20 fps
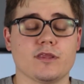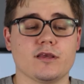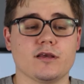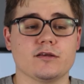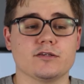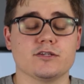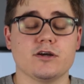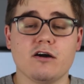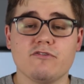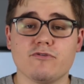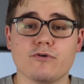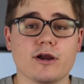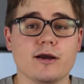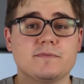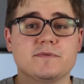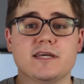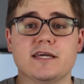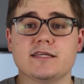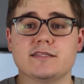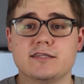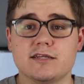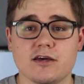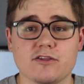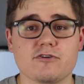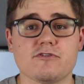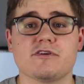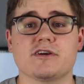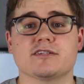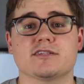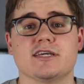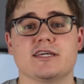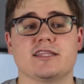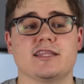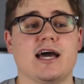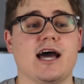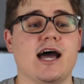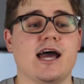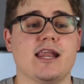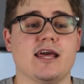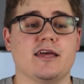software updates and other things like
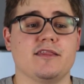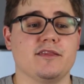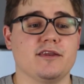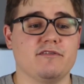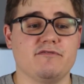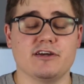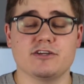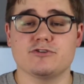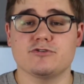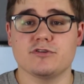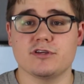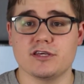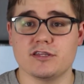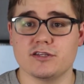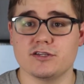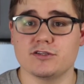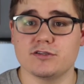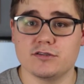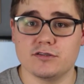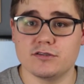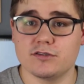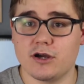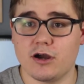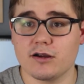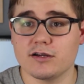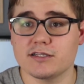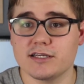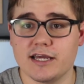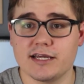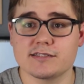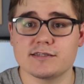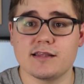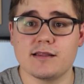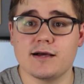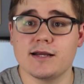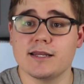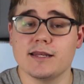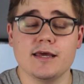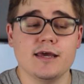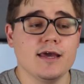that, and then eventually the RTX
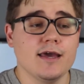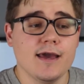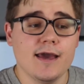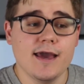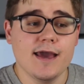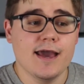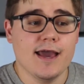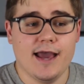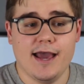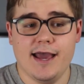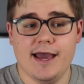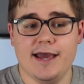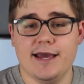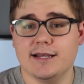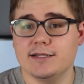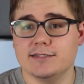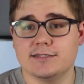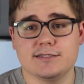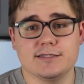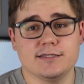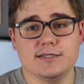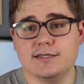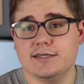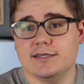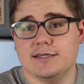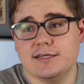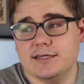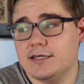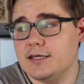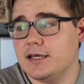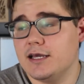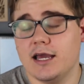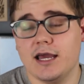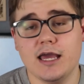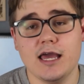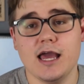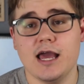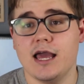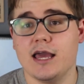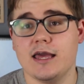line. And
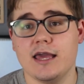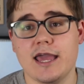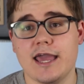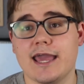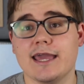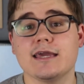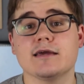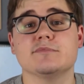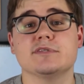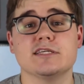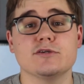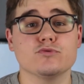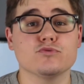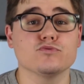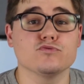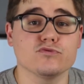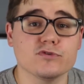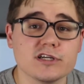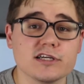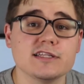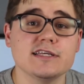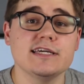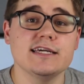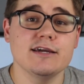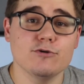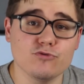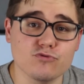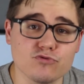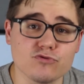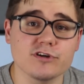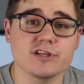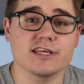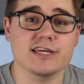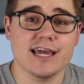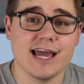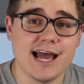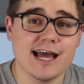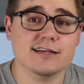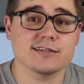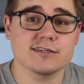AMD really, really
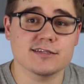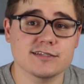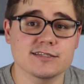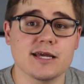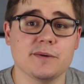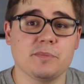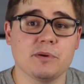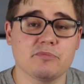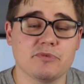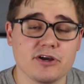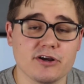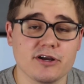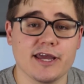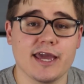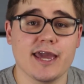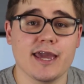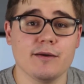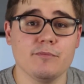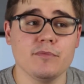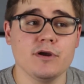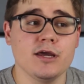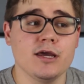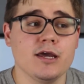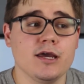has to step up their game,